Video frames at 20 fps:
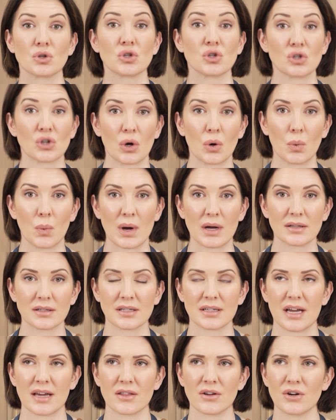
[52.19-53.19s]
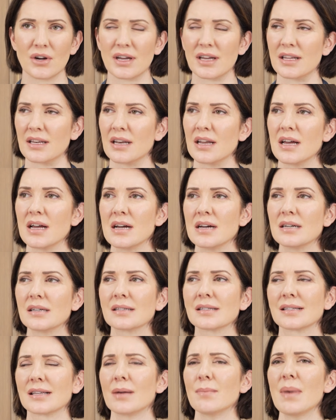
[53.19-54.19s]
so well together. And
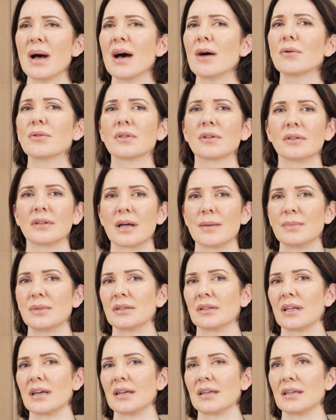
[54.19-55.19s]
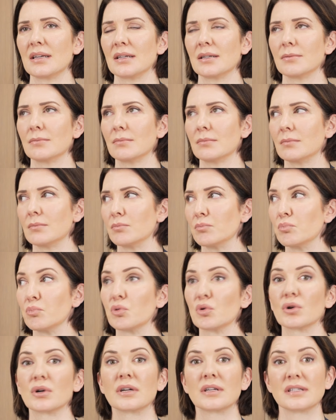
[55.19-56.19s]
somehow the lemon
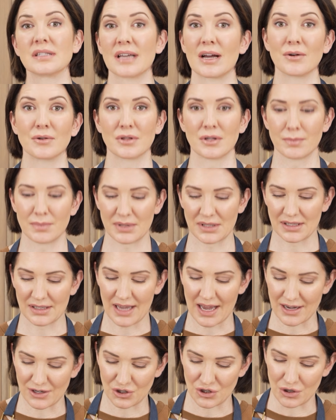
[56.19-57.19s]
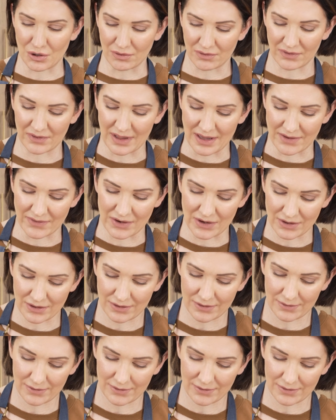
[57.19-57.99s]
brings out the pistachio flavor.